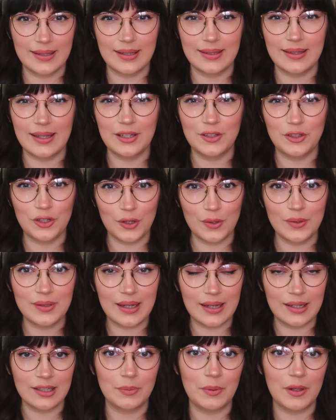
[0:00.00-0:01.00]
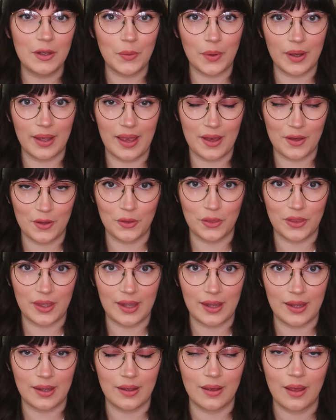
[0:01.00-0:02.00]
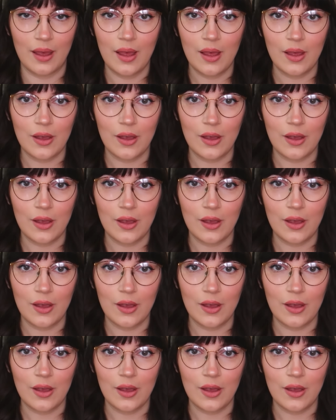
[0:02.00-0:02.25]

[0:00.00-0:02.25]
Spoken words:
is they do tend to be quite healthy,